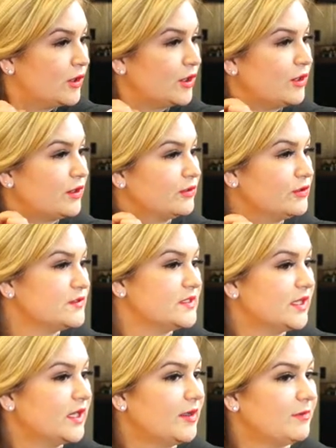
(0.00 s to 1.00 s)
or you can
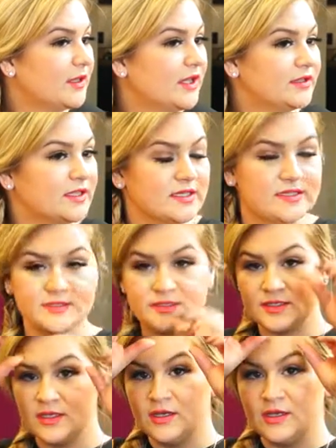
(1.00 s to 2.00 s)
loosen it up like
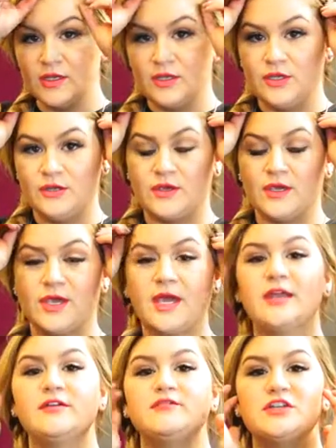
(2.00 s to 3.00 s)
this. You can
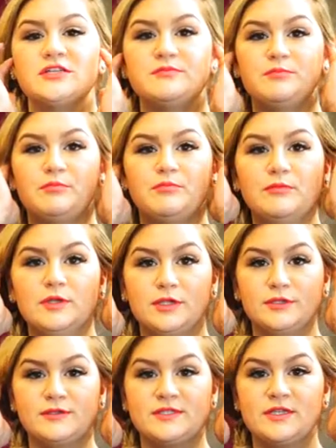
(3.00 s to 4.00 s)
kind of just
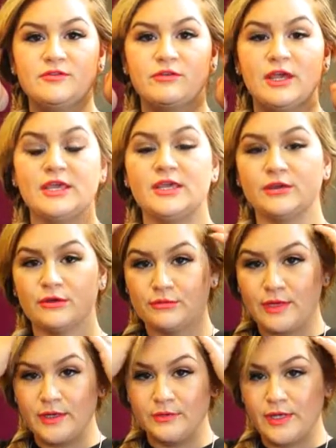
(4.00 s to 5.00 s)
loosen right
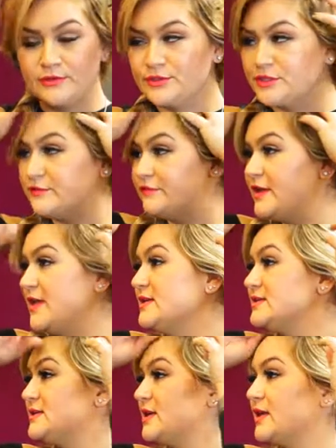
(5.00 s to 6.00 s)
here, right around your
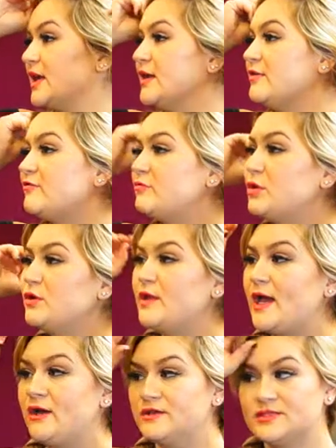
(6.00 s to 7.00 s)
face and kind of
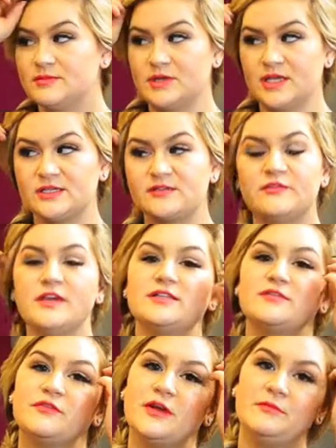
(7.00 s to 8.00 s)
pull out some nice
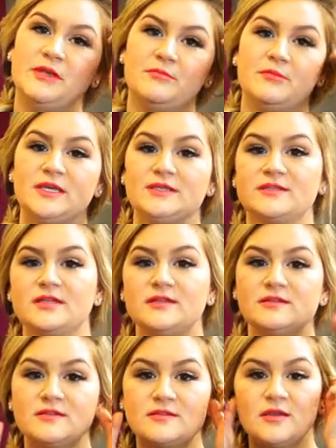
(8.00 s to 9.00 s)
face framing
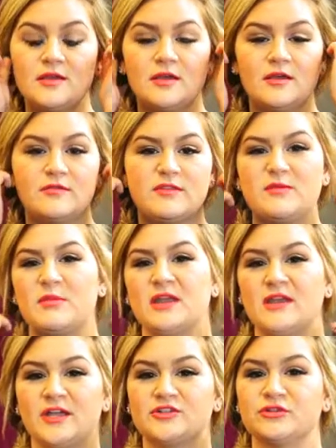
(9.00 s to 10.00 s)
pieces. They
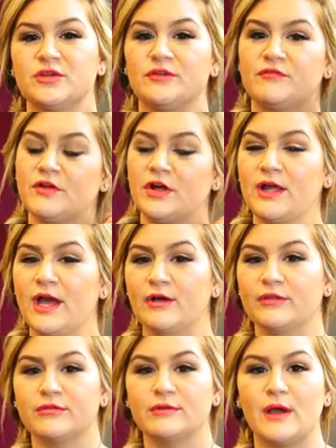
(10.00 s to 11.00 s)
might naturally fall
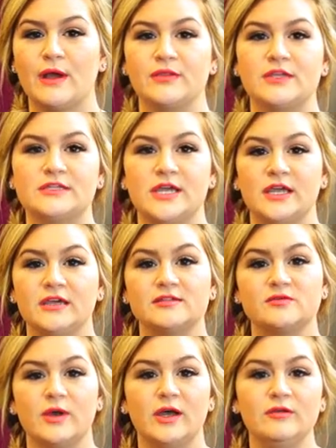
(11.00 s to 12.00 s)
out throughout the day
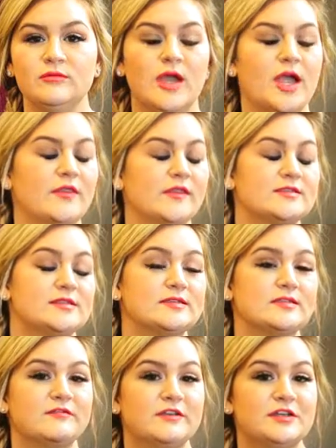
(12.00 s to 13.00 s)
as well. And this
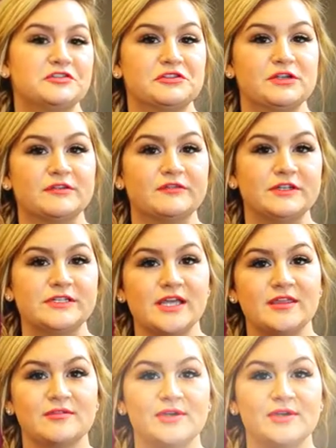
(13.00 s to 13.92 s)
is the finished look for day